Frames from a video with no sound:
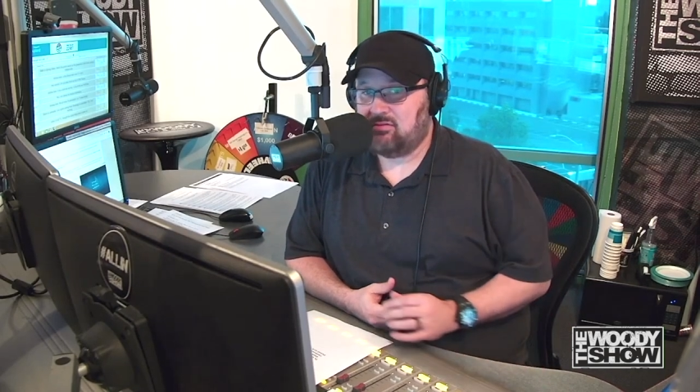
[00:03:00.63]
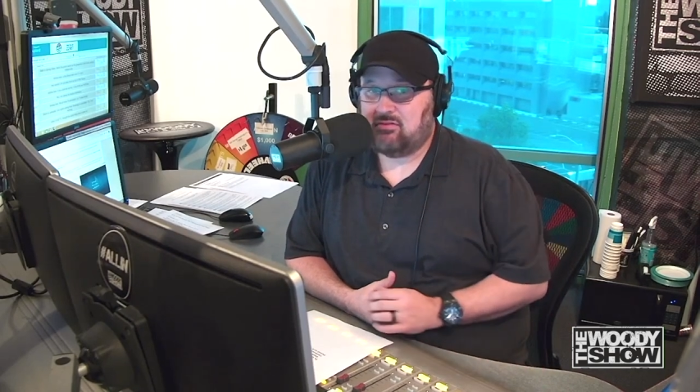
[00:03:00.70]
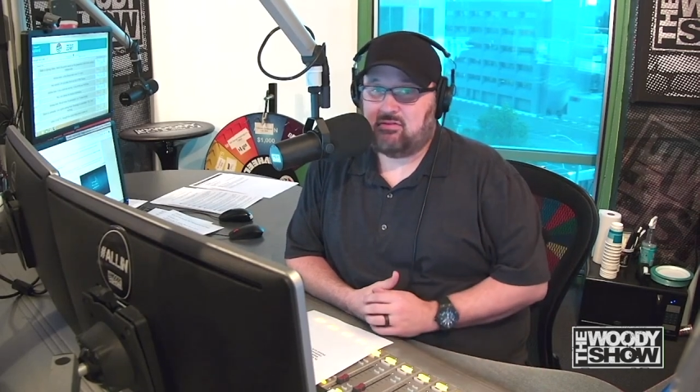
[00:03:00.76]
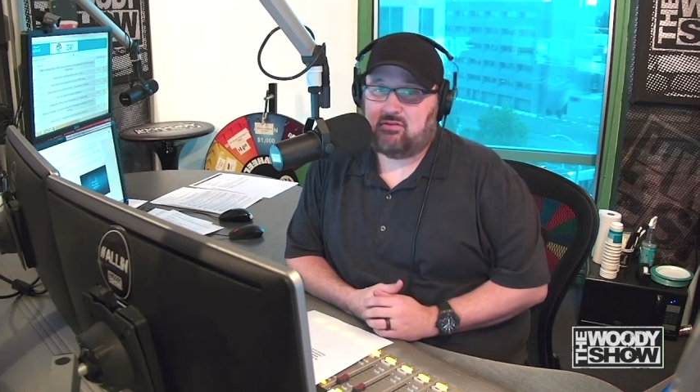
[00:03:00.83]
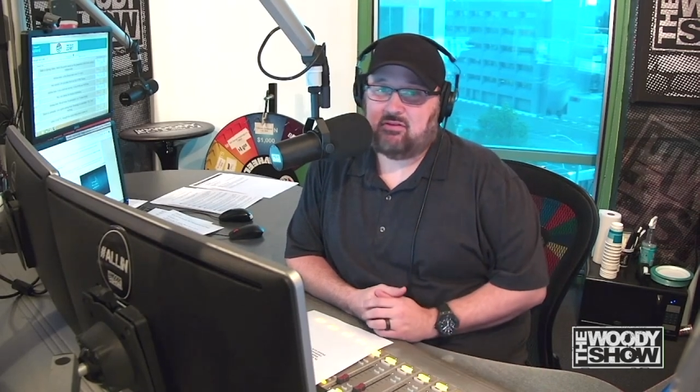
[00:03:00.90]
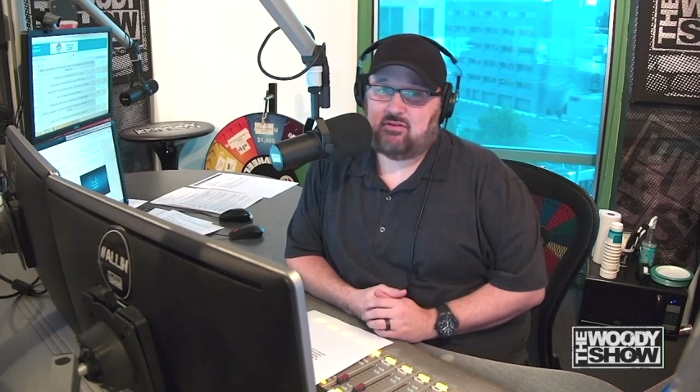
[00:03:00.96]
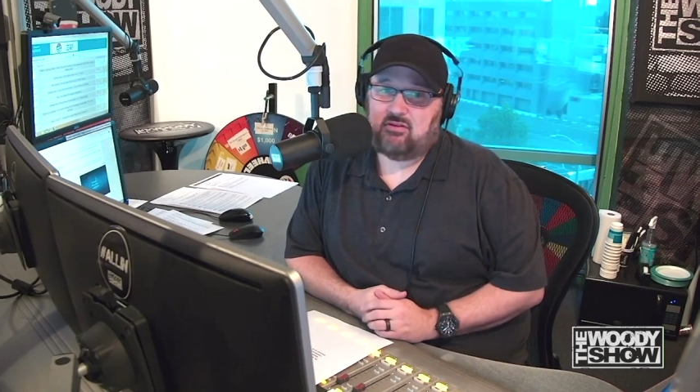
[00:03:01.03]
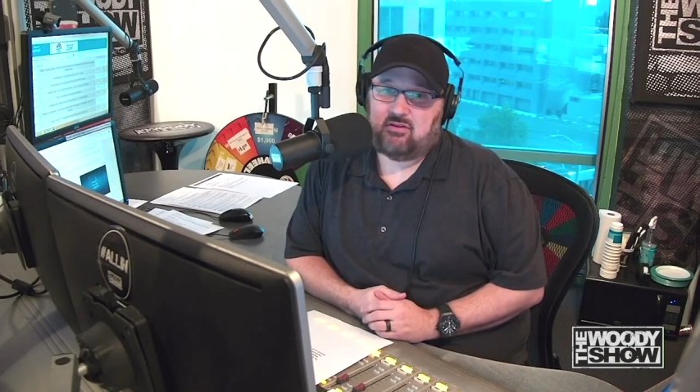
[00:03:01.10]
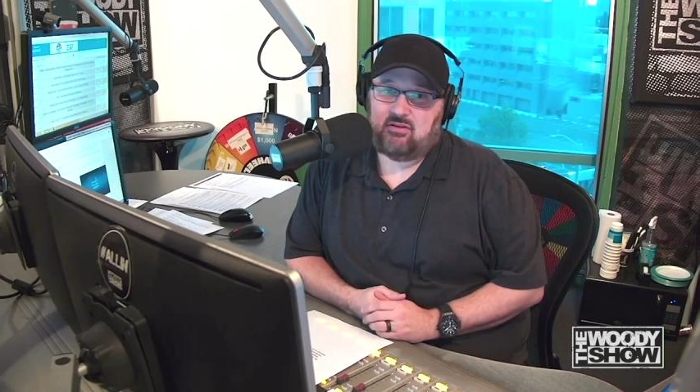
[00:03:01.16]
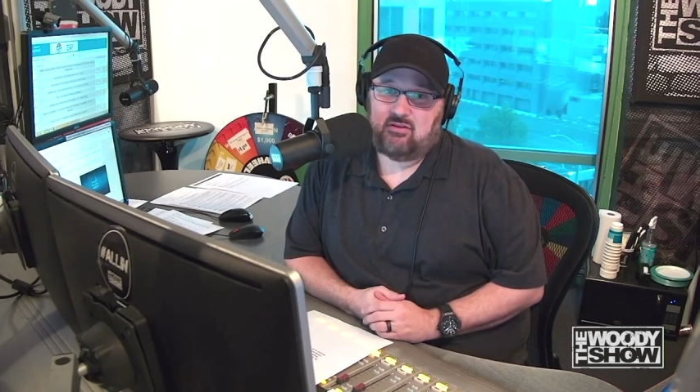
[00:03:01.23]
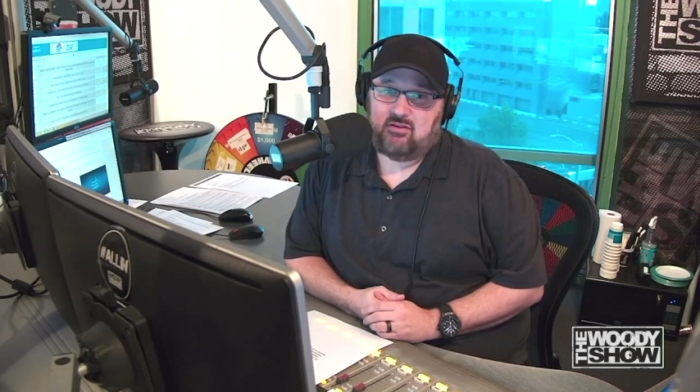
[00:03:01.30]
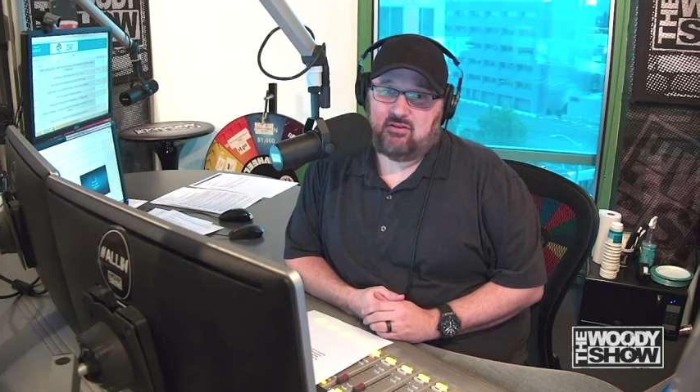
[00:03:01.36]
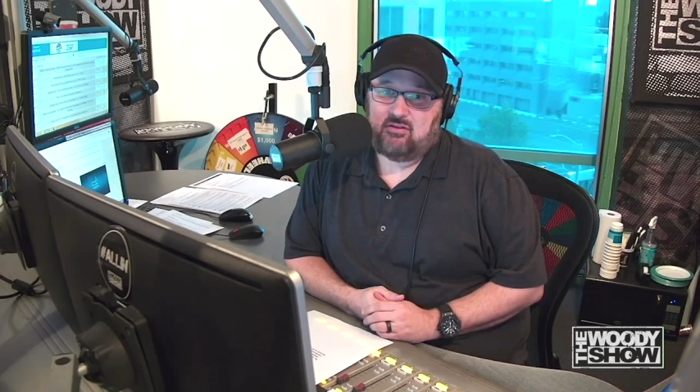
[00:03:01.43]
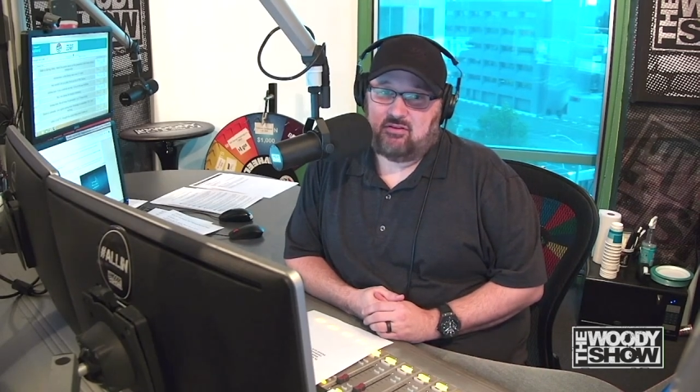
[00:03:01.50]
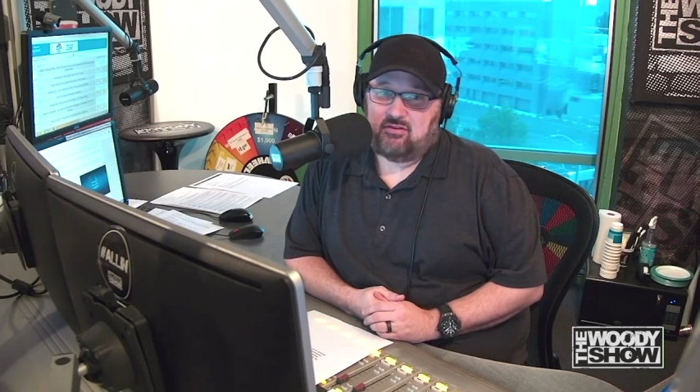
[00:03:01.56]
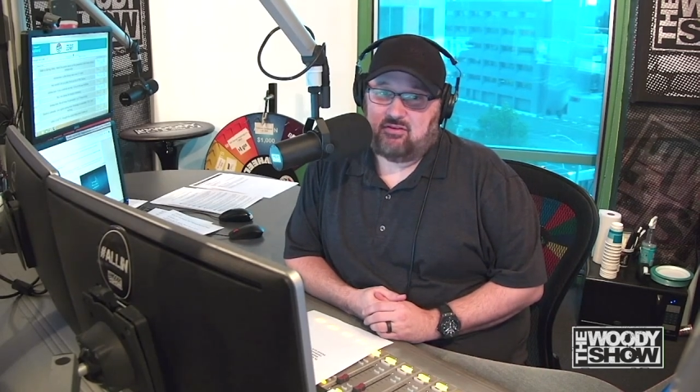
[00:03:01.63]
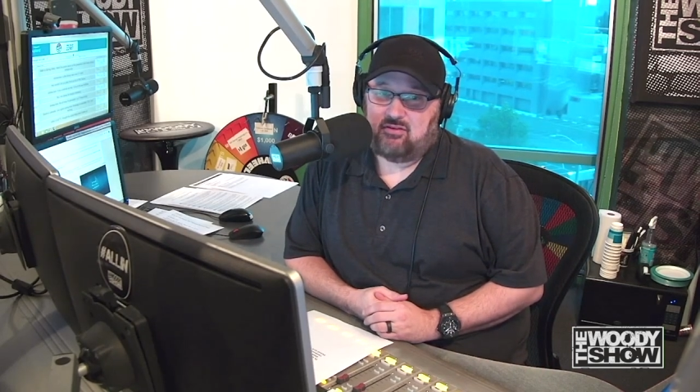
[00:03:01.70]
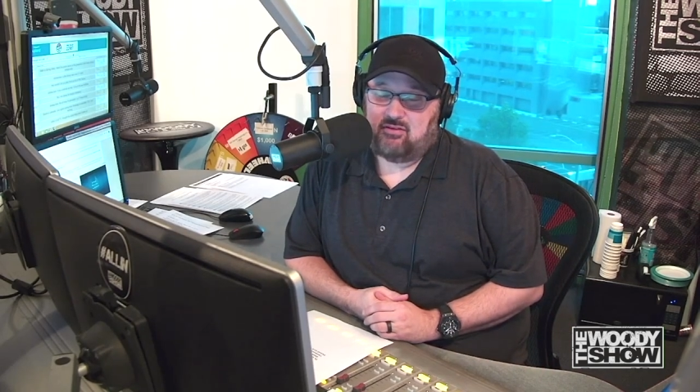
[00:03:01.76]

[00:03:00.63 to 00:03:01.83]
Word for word: Not at all.